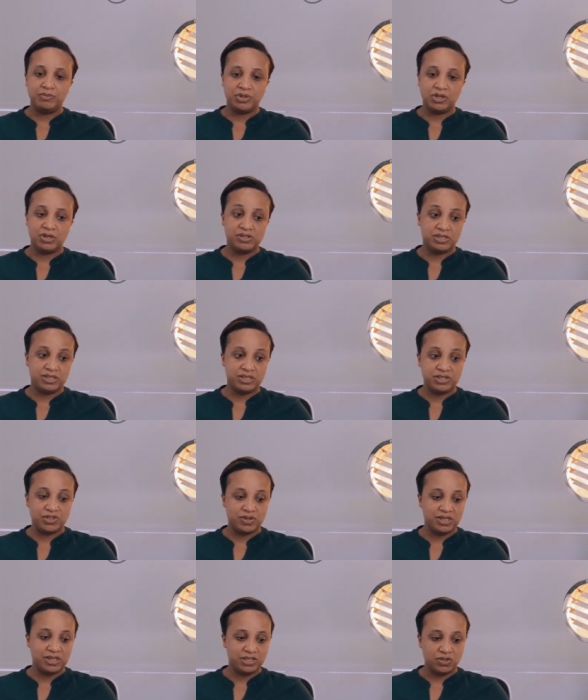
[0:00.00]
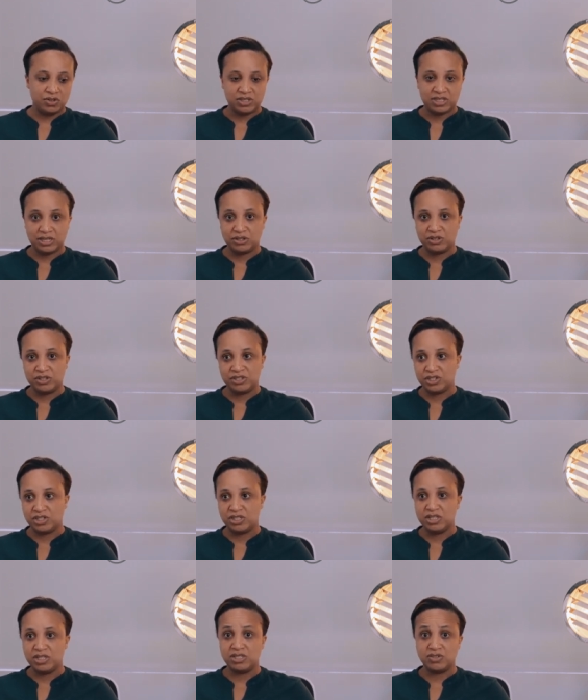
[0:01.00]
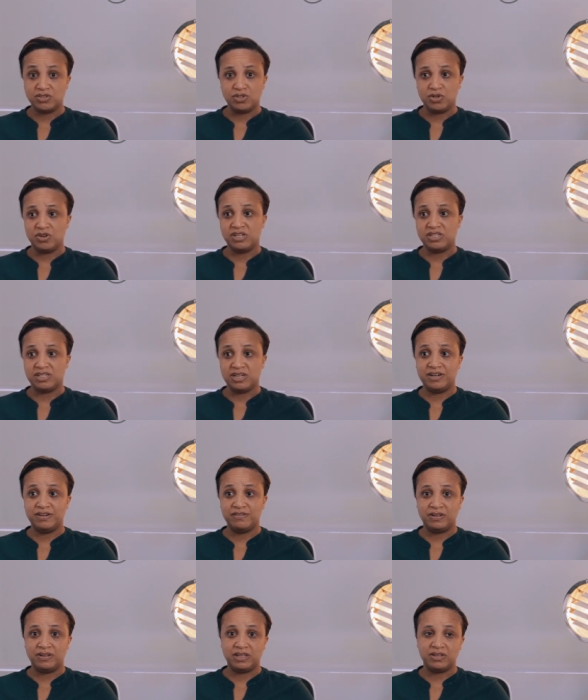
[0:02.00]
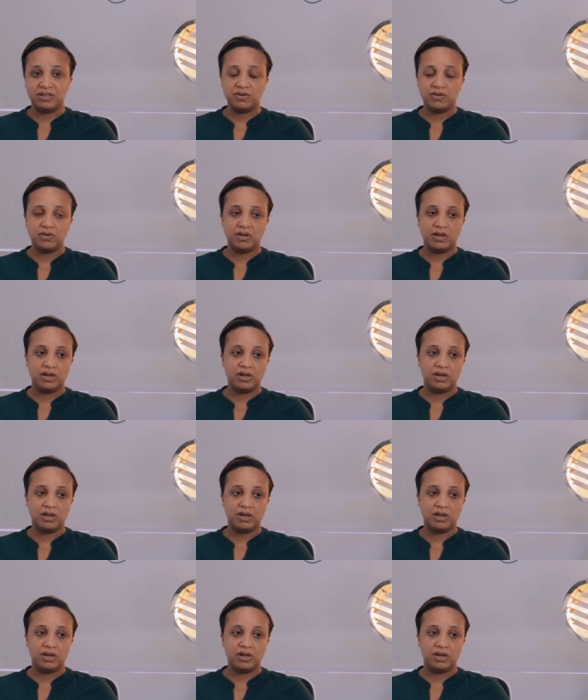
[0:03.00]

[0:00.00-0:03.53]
because literally your technology is your entire value.